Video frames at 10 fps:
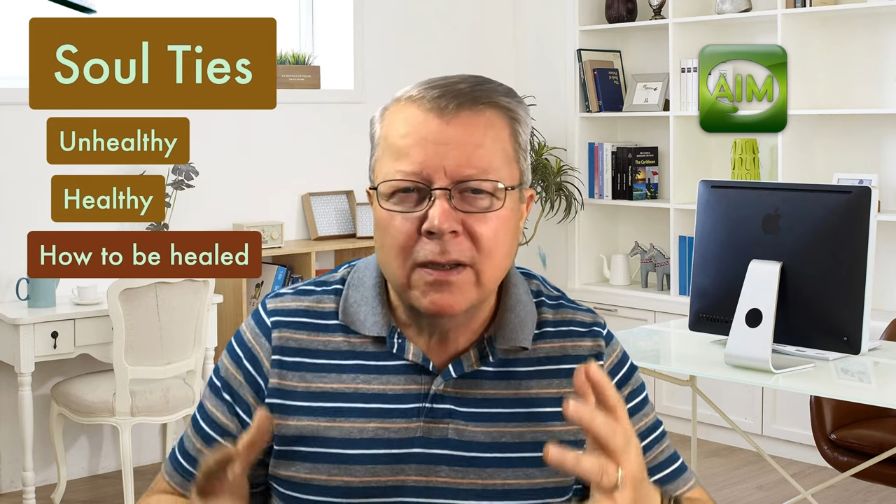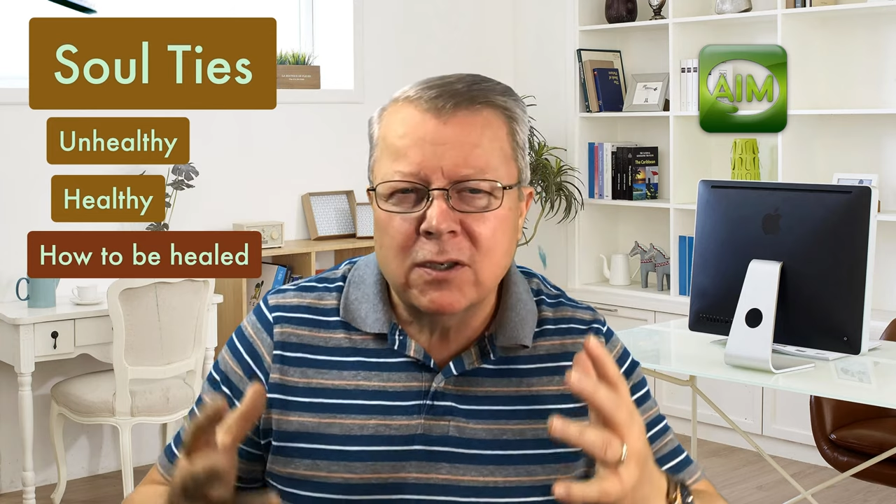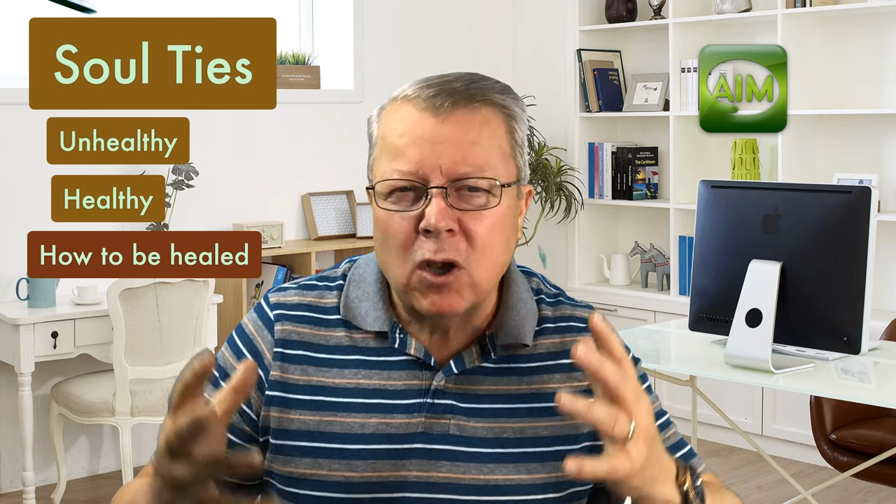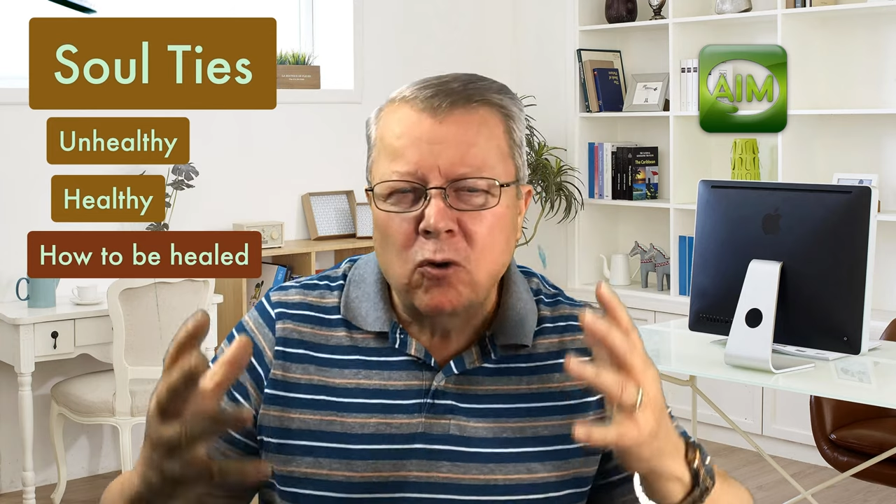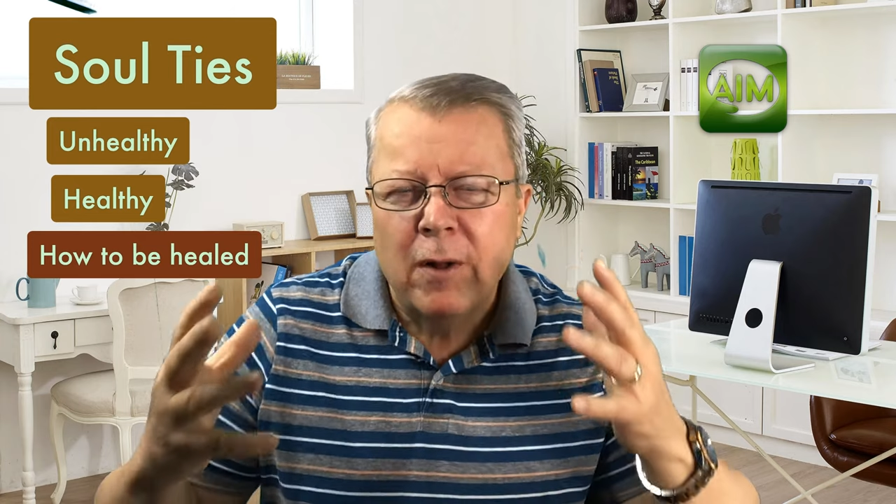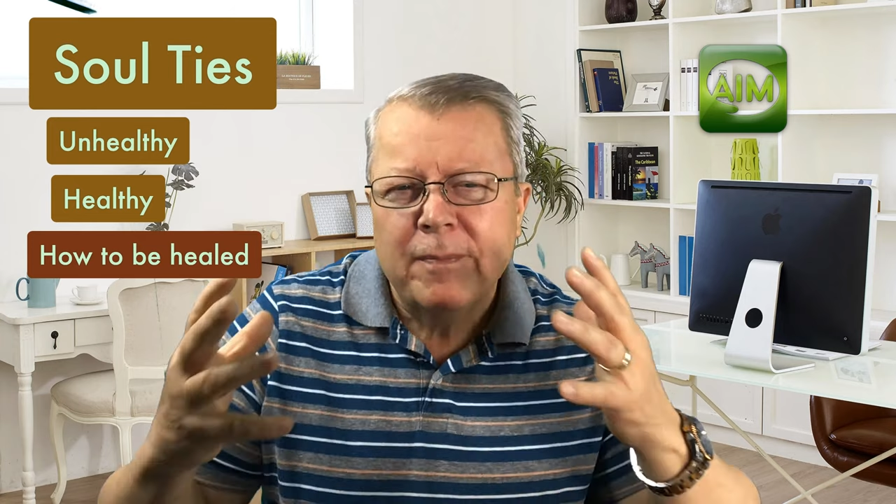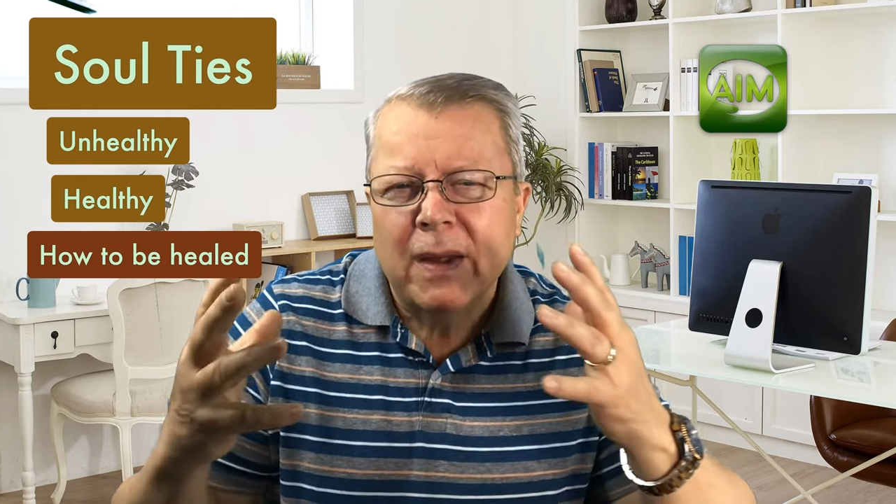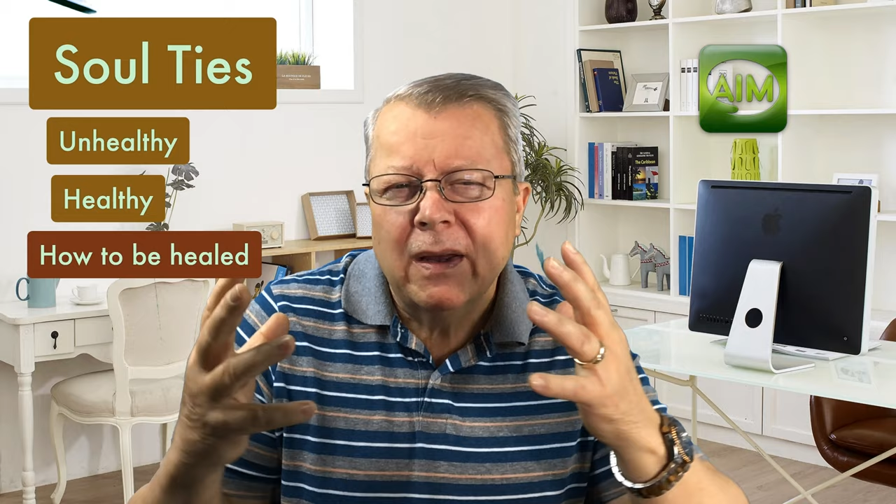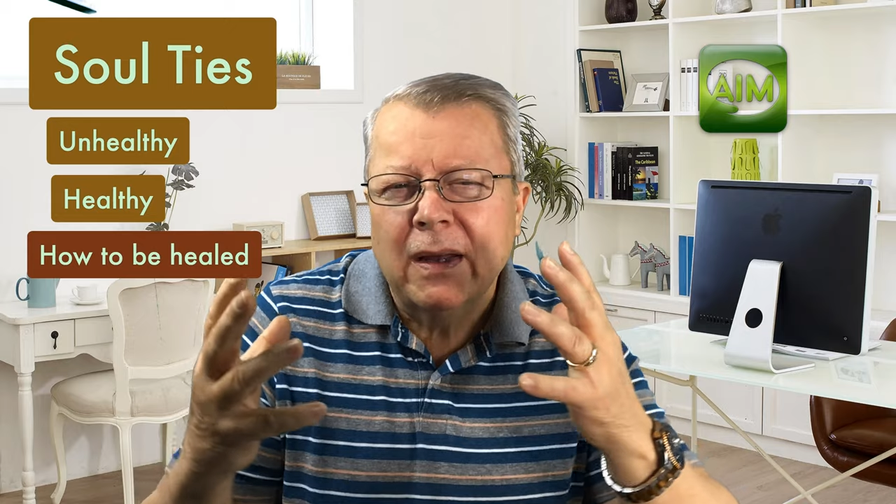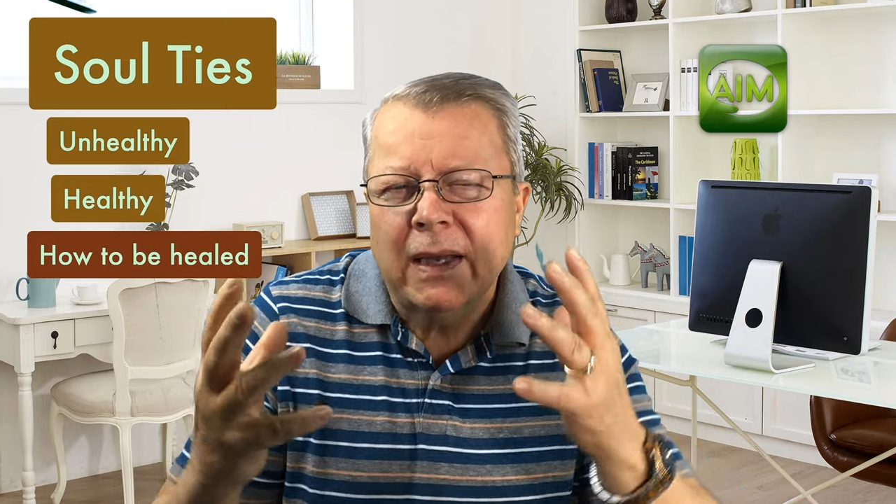So
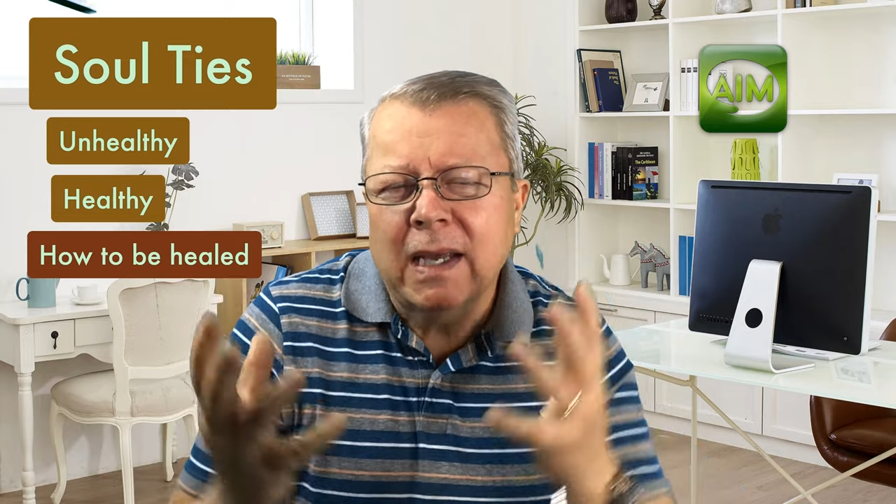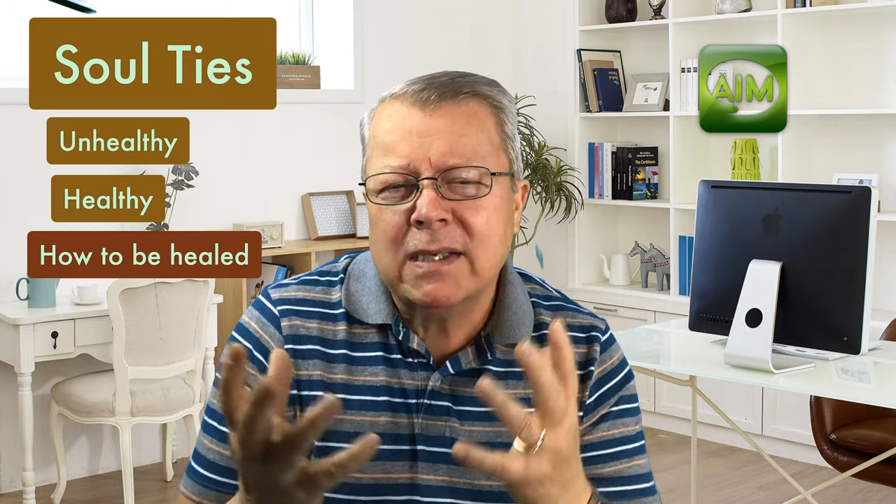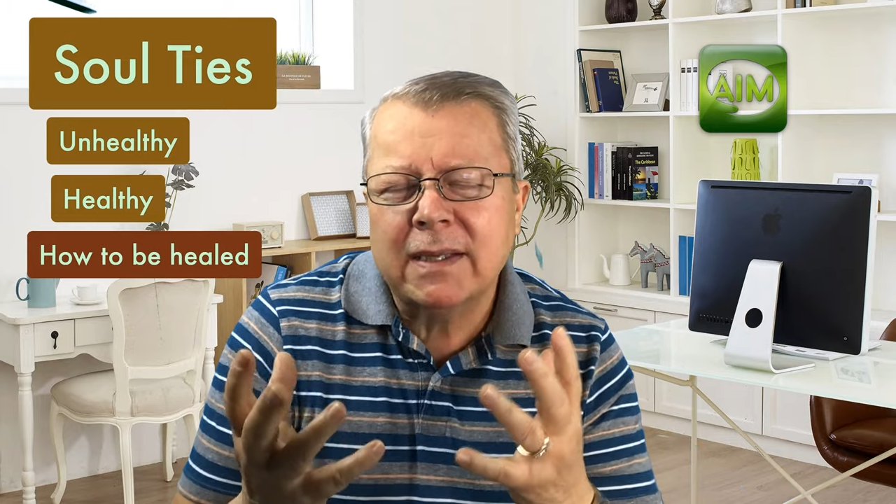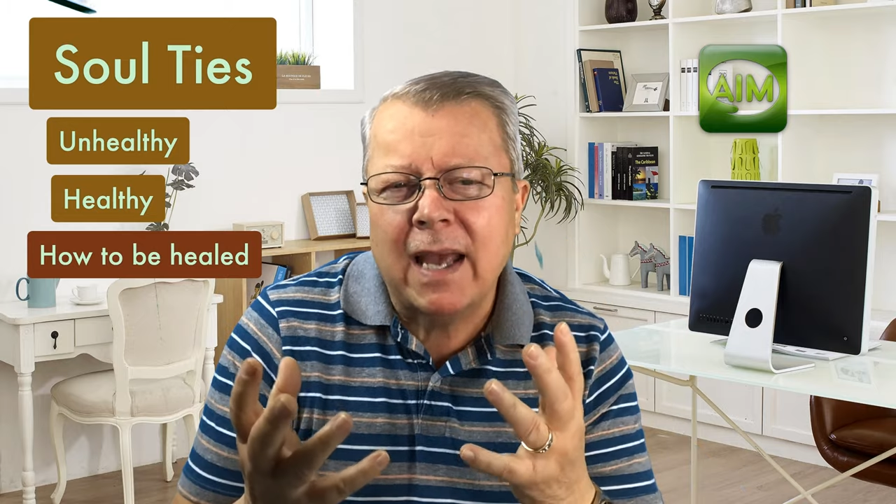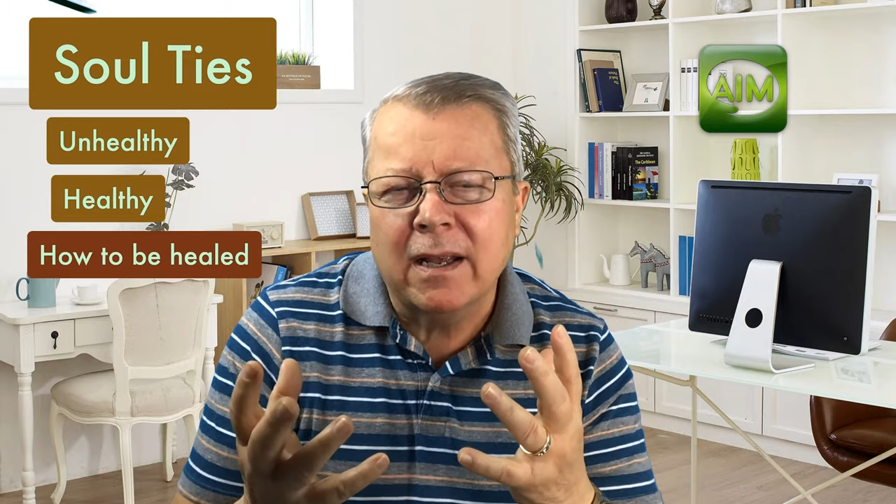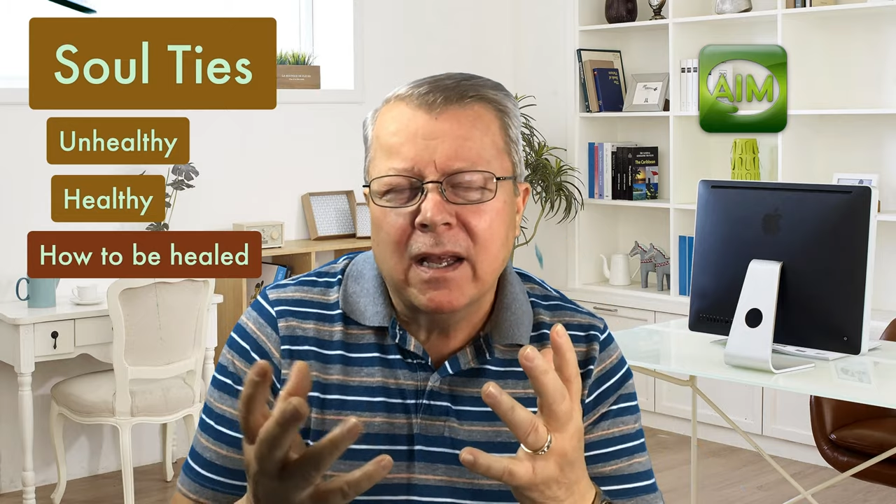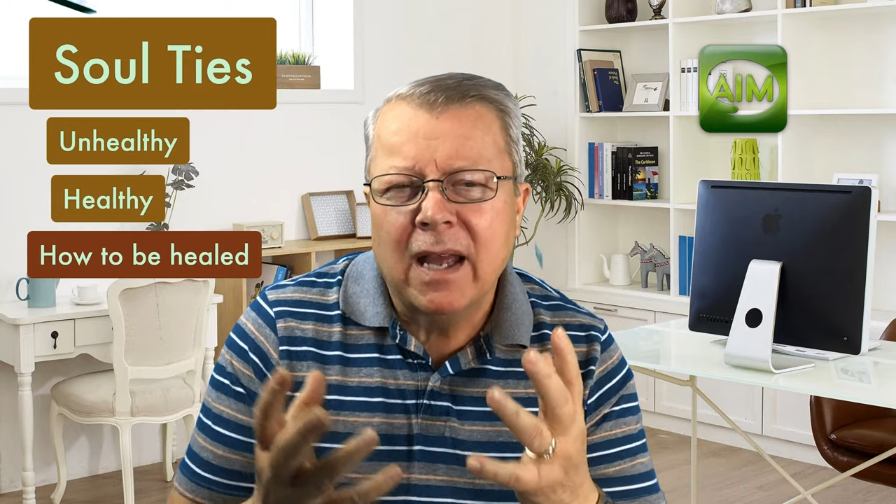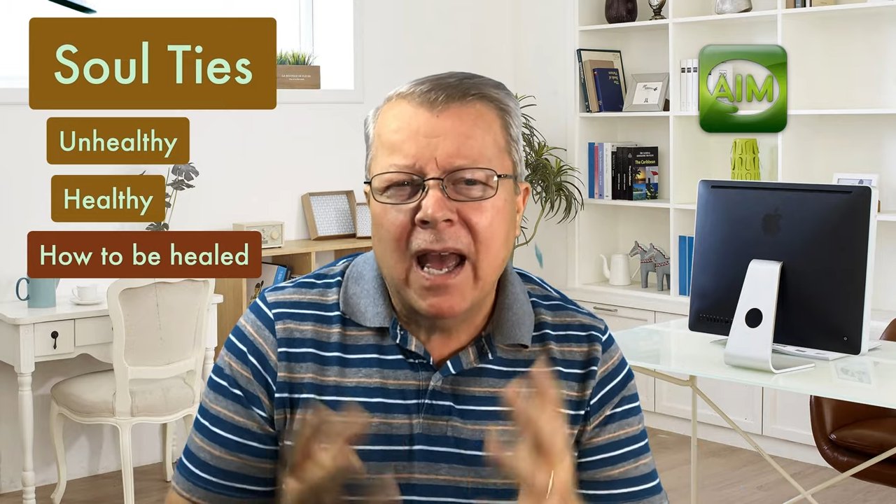here's the thing.